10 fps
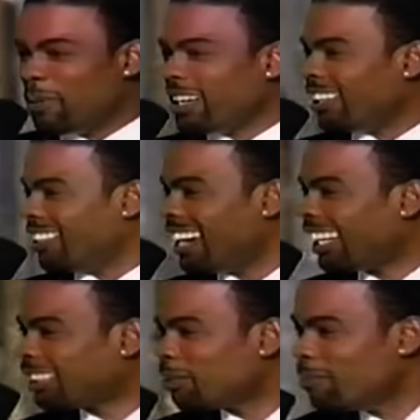or not to
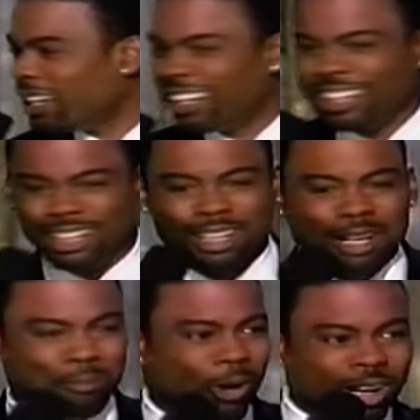be, or
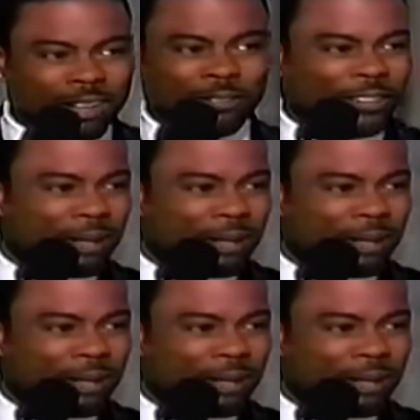Morgan Freeman